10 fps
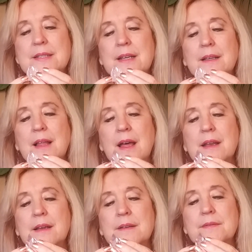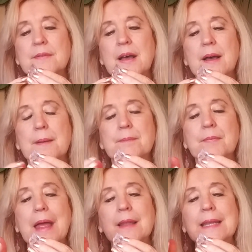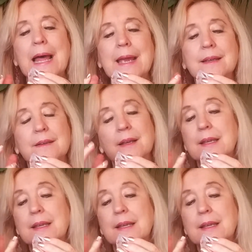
and a lot of light